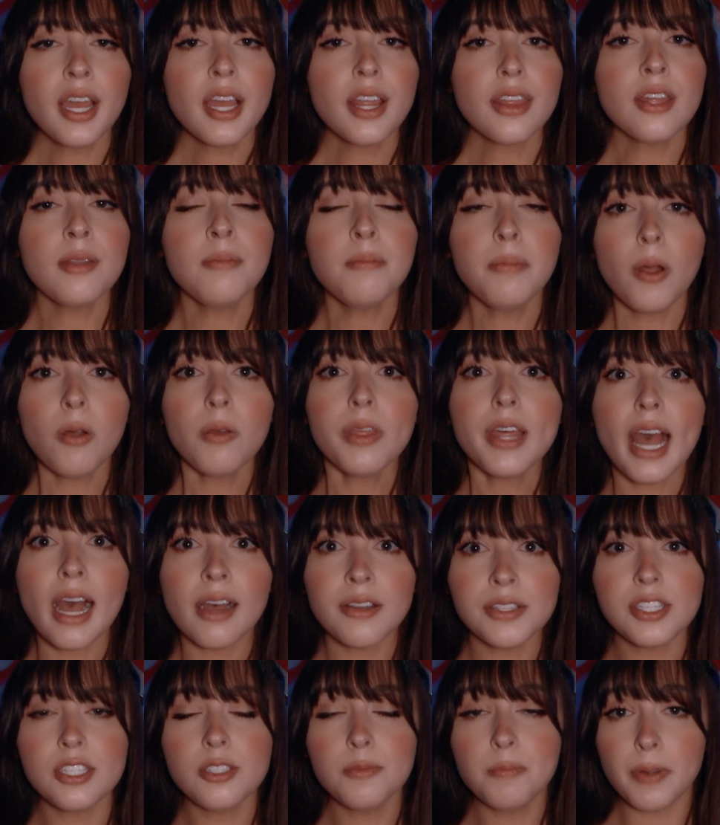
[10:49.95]
then both
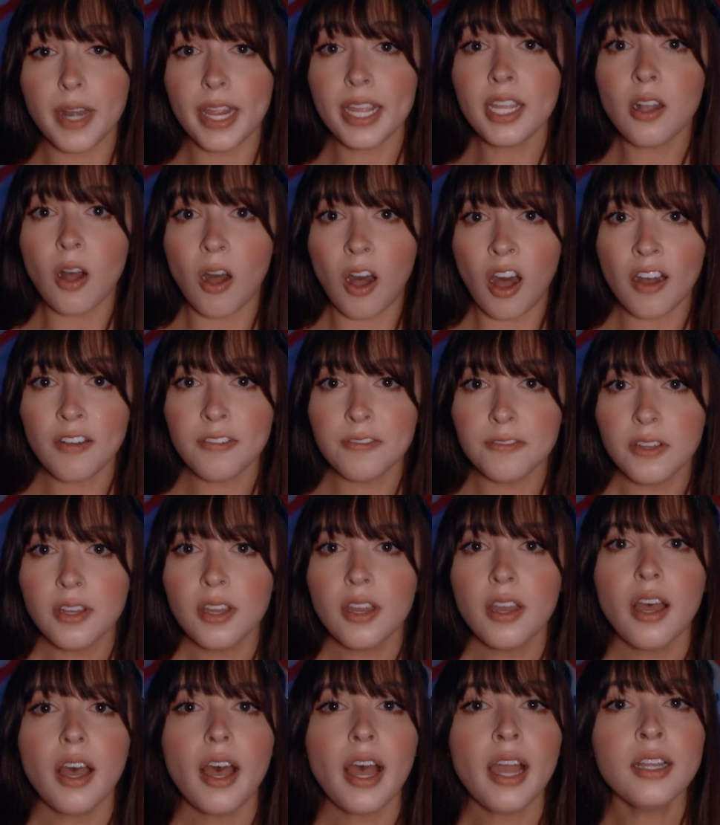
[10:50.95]
houses break off
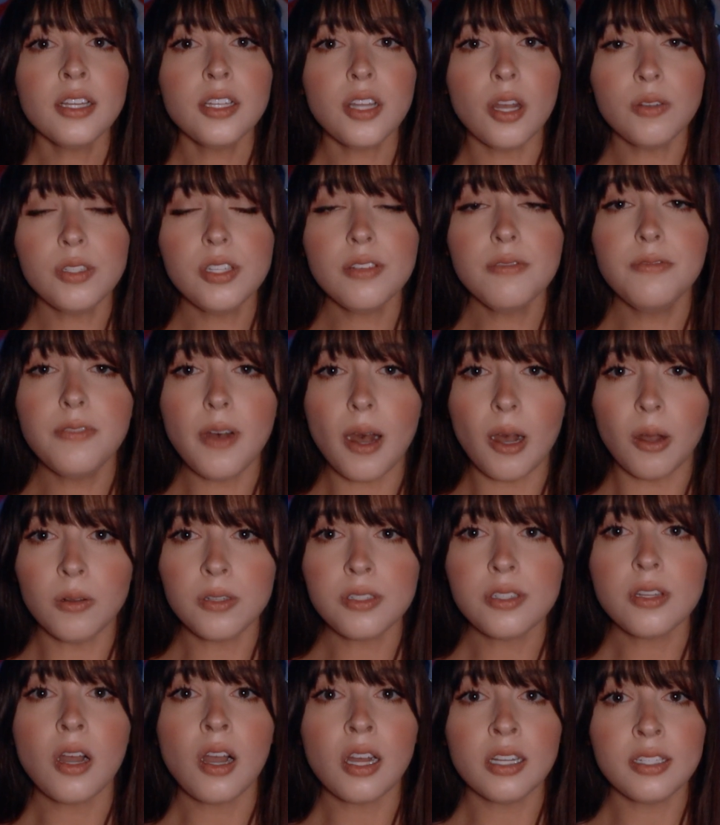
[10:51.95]
and go to
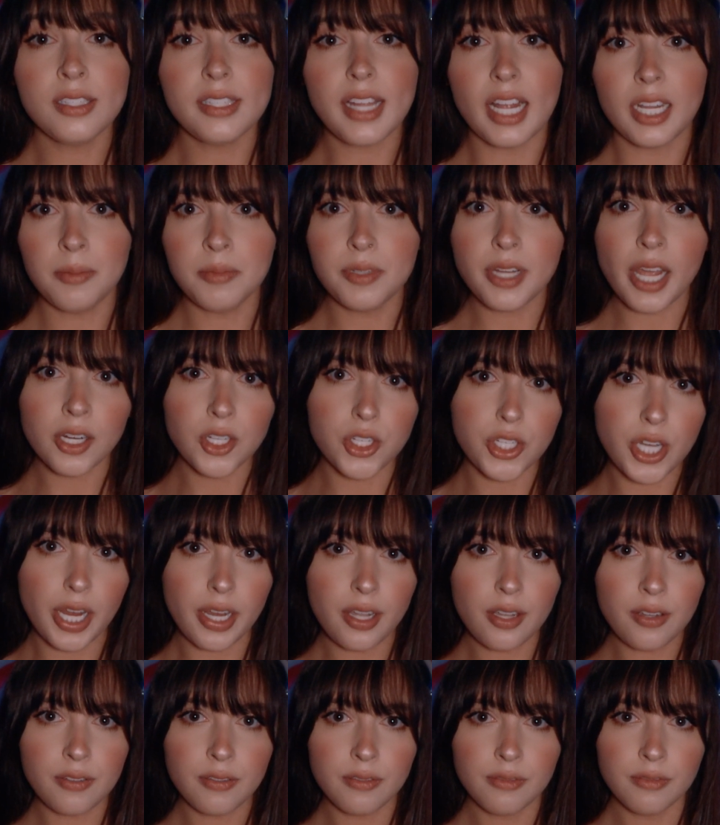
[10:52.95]
vote on said
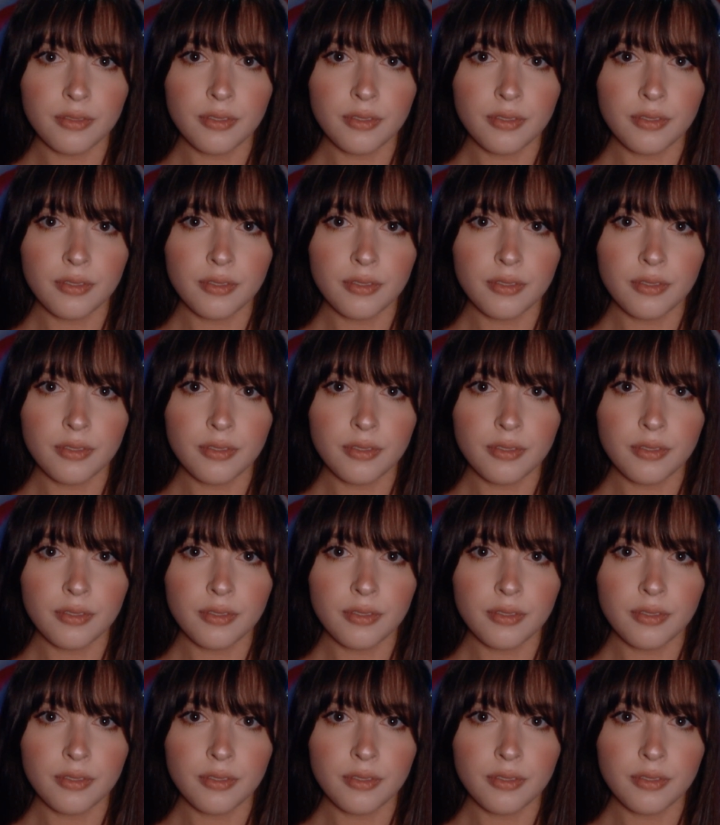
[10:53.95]
objection.